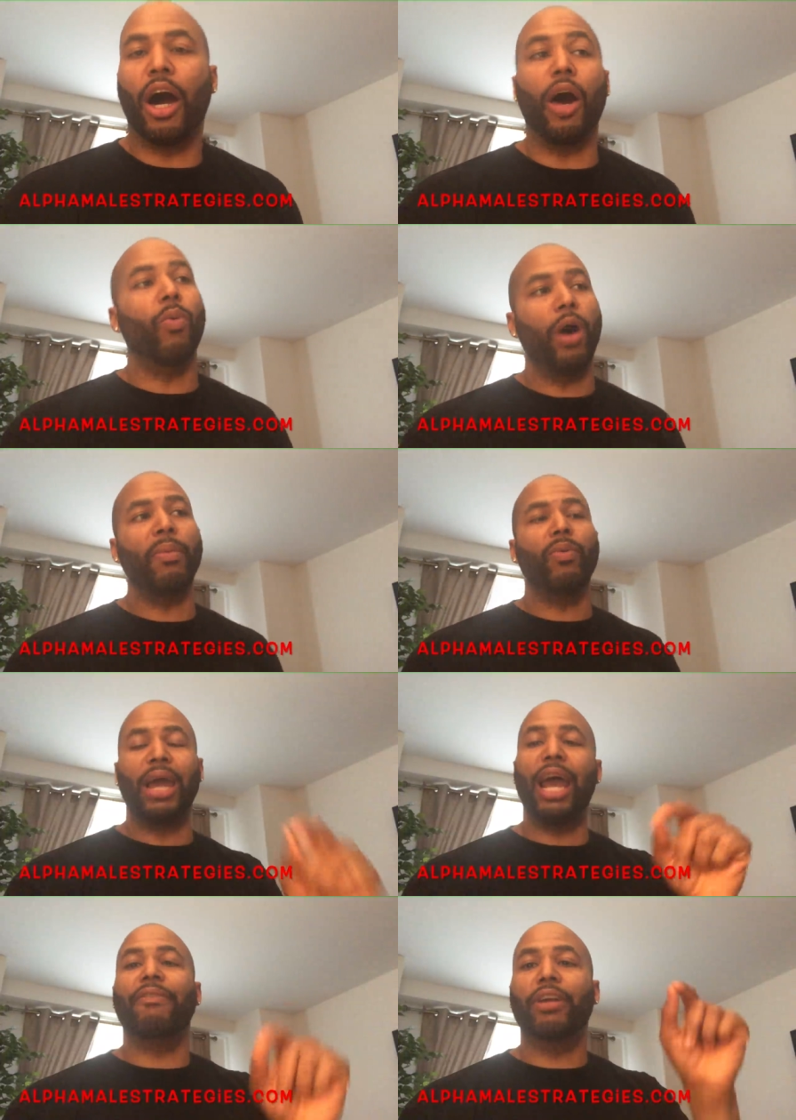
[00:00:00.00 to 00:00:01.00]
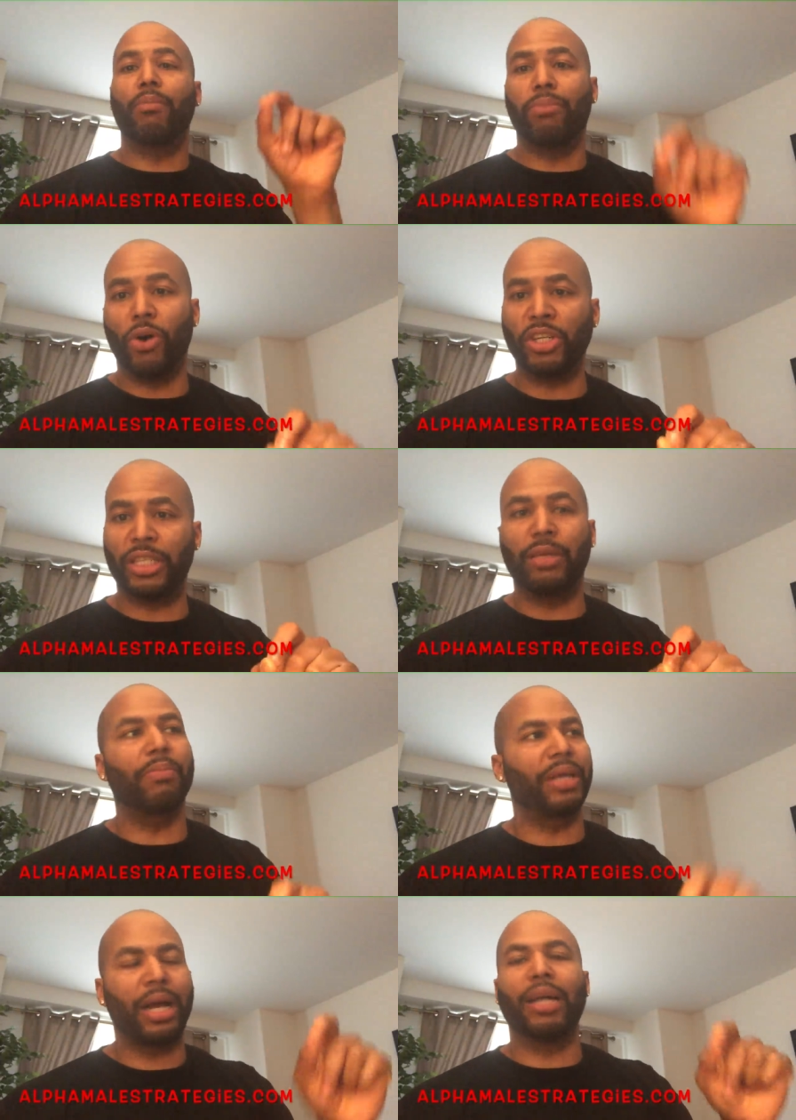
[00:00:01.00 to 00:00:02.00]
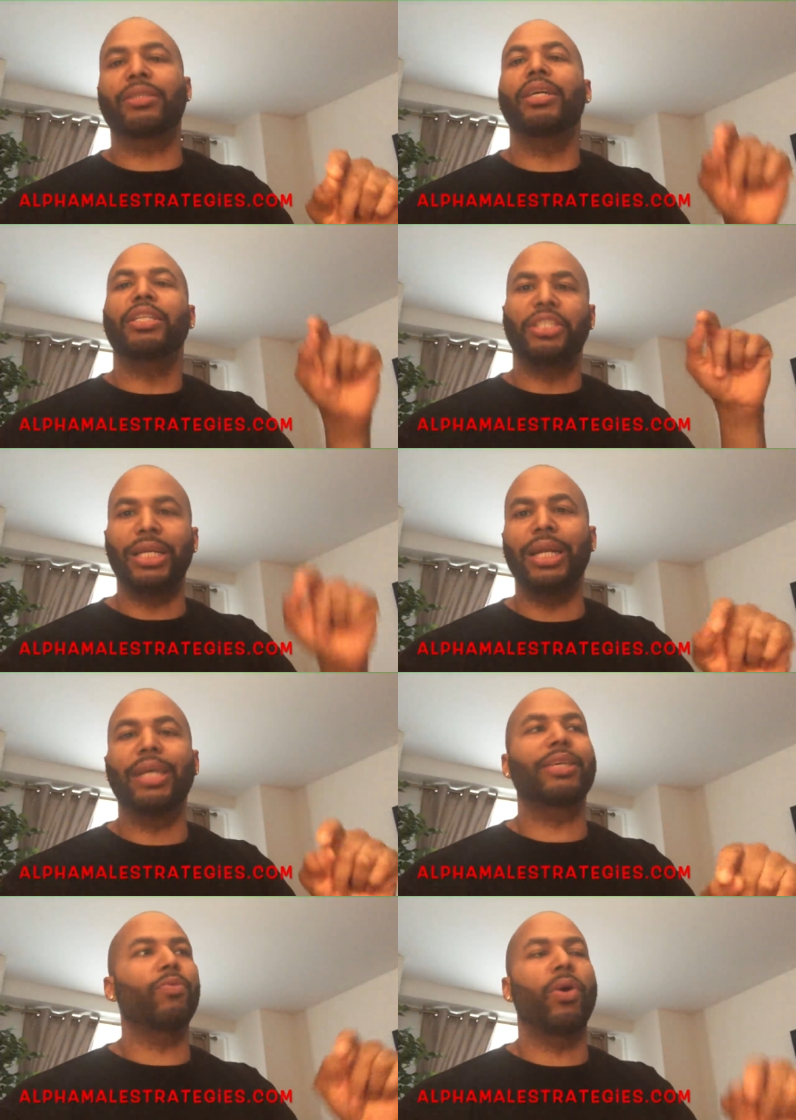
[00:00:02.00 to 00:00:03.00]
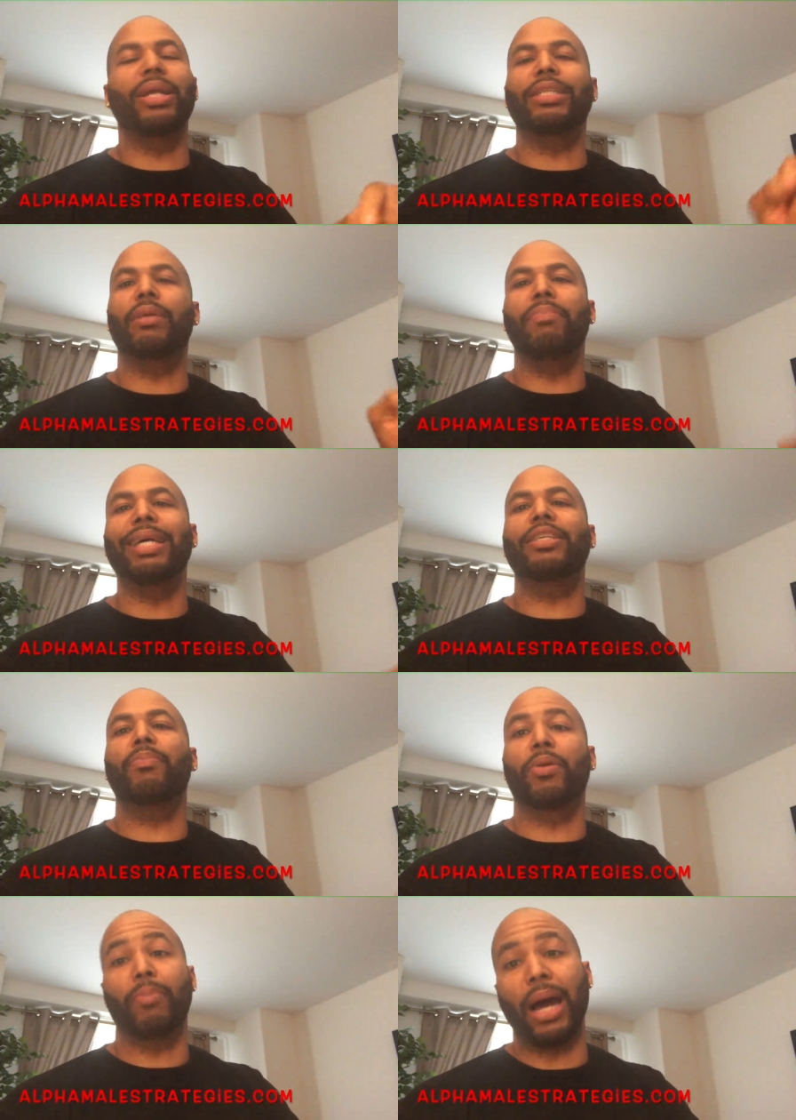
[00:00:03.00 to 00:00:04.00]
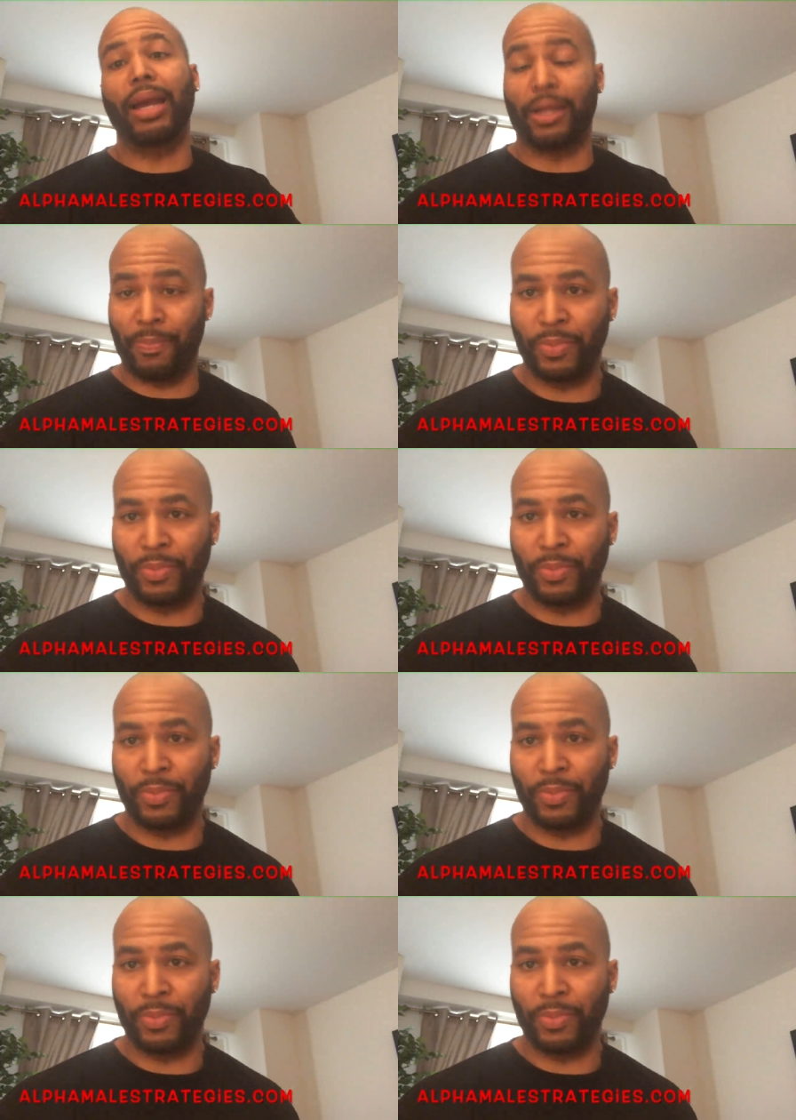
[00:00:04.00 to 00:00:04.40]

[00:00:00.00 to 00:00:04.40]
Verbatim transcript: A woman will have an abortion because she doesn't want it to mess up her body.